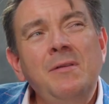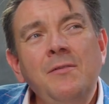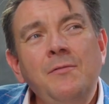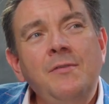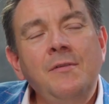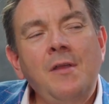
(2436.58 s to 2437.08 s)
but
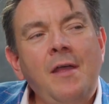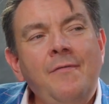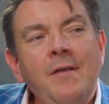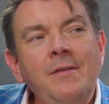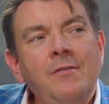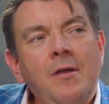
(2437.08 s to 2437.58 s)
also I
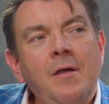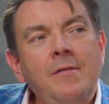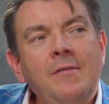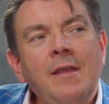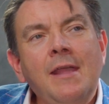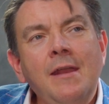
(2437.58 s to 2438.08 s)
find drama,
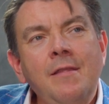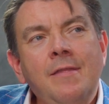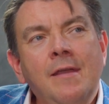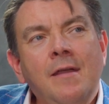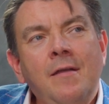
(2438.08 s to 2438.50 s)
it's like anything.